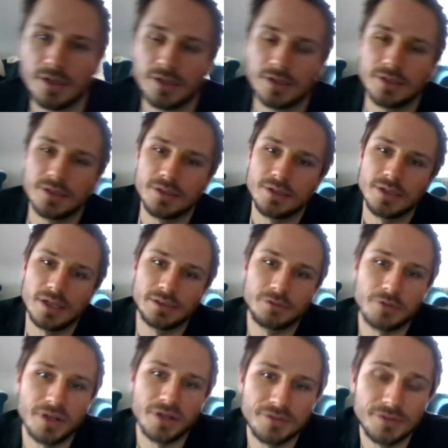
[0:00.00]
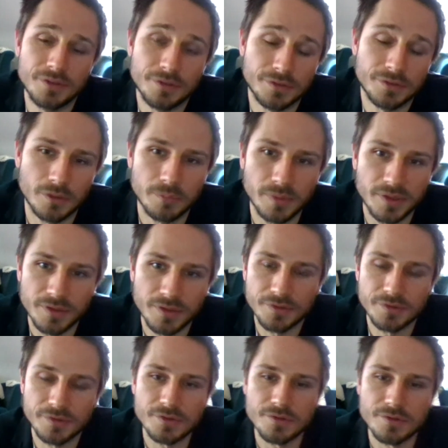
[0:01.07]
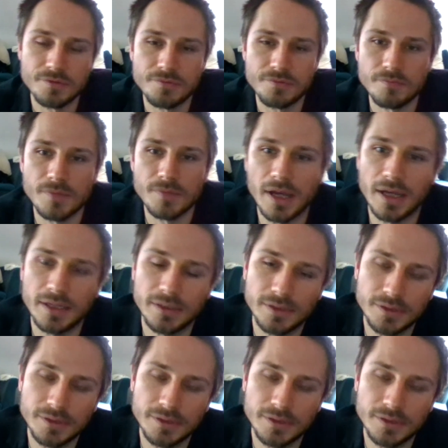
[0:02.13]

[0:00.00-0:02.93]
address these topics, and